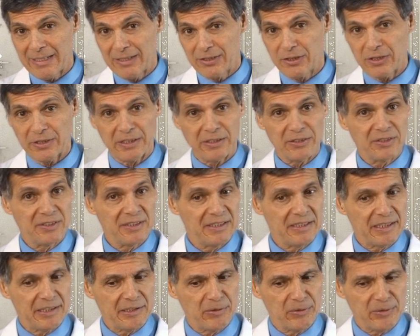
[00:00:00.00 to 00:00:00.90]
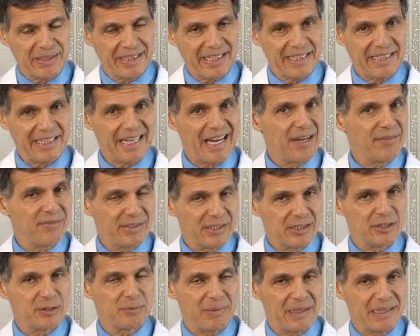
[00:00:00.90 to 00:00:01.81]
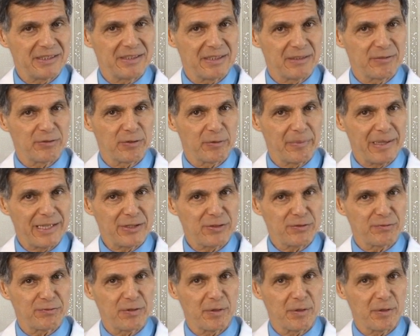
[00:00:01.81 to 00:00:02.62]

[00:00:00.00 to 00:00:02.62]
So you'll see that you're only getting evidence-based information